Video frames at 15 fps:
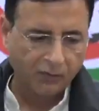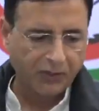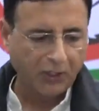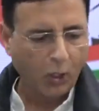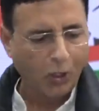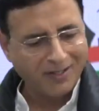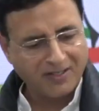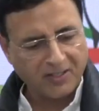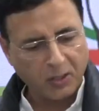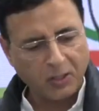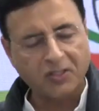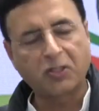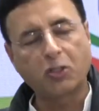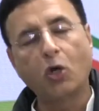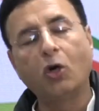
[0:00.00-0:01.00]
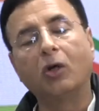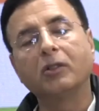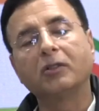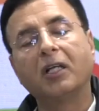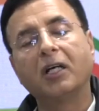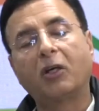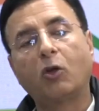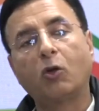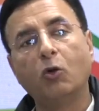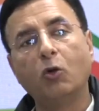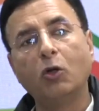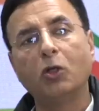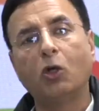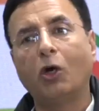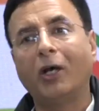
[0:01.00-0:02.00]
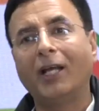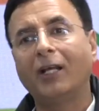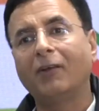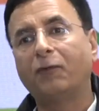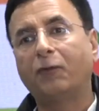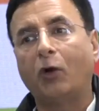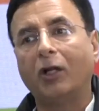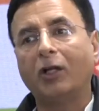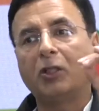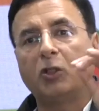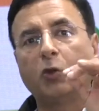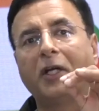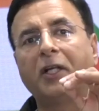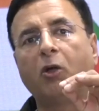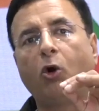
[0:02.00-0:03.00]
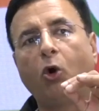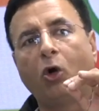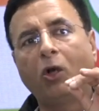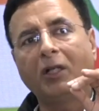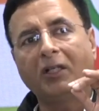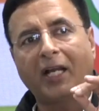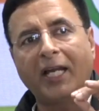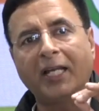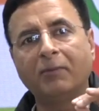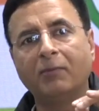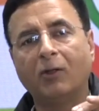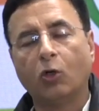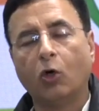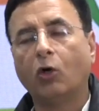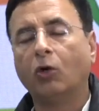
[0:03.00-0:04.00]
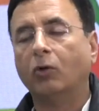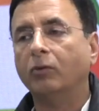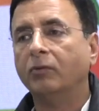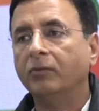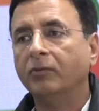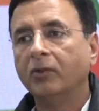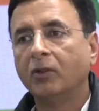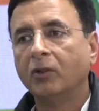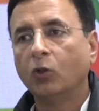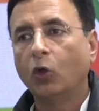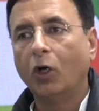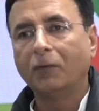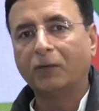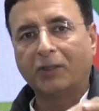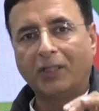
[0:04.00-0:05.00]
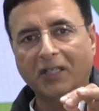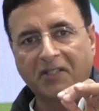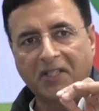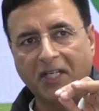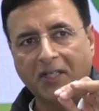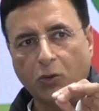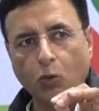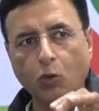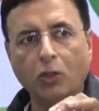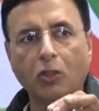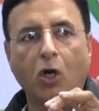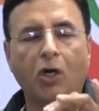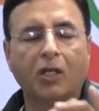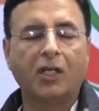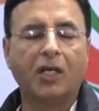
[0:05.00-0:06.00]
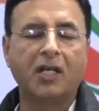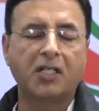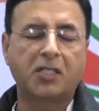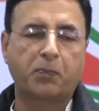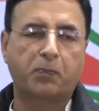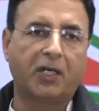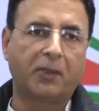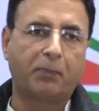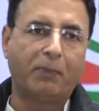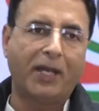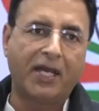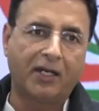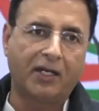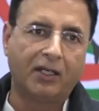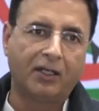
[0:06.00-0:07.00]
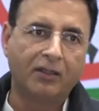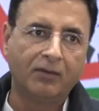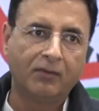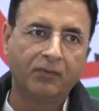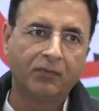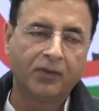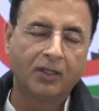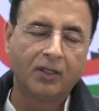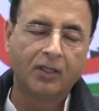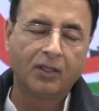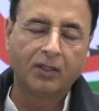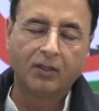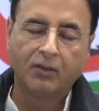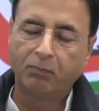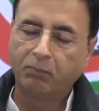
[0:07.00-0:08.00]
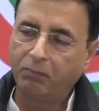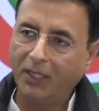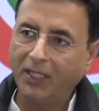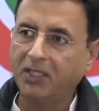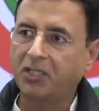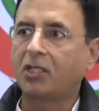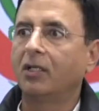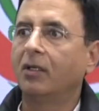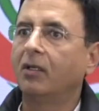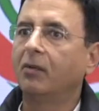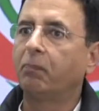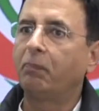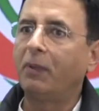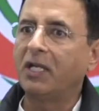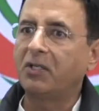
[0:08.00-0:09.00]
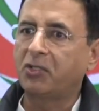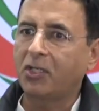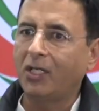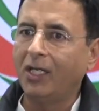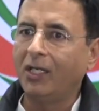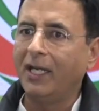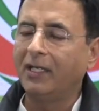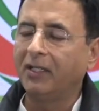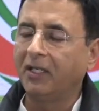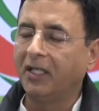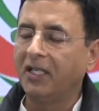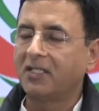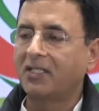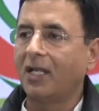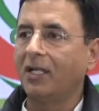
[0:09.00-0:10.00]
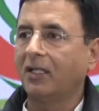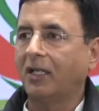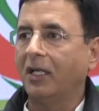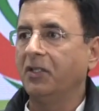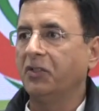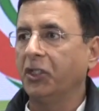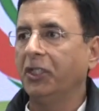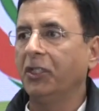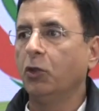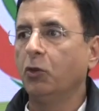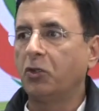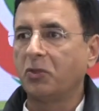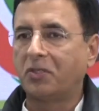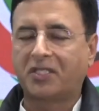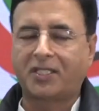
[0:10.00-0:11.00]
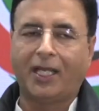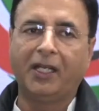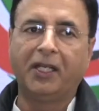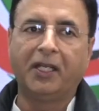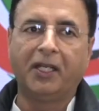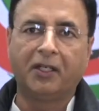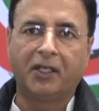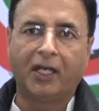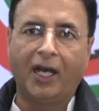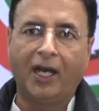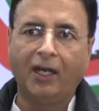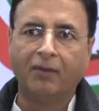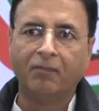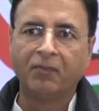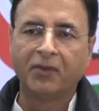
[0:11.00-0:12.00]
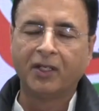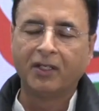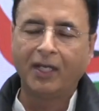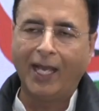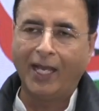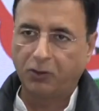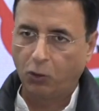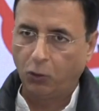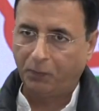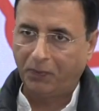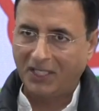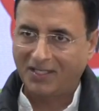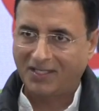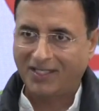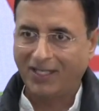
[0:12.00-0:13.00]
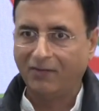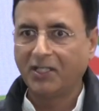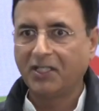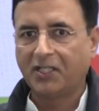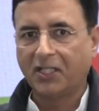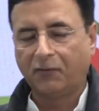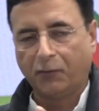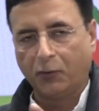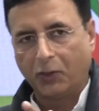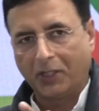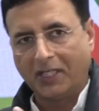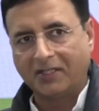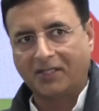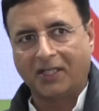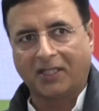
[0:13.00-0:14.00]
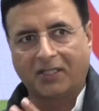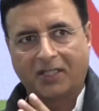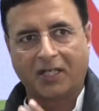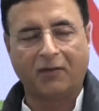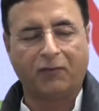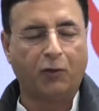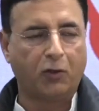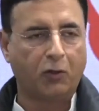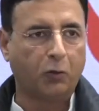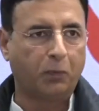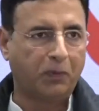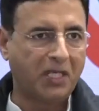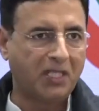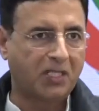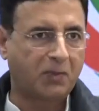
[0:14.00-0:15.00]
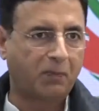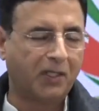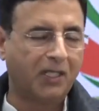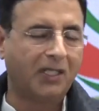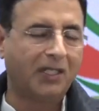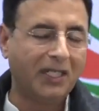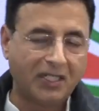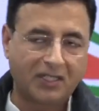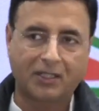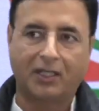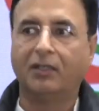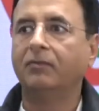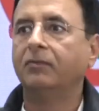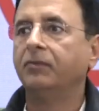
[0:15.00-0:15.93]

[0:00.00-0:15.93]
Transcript: We also saw the crude oil fall to an all-time low of thirty-two dollars per barrel. But petrol and diesel continue to sell in India at rupees seventy-four and sixty-four rupees per litre.